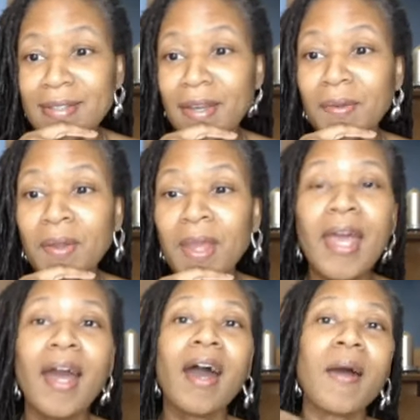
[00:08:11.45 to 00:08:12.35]
So
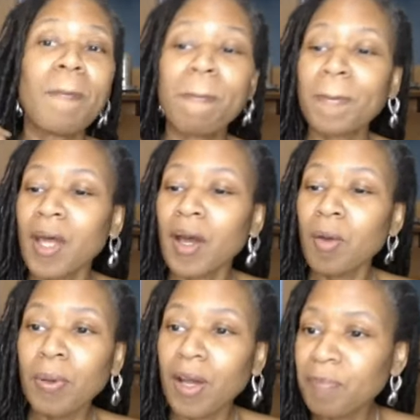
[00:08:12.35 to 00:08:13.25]
um, I'll put,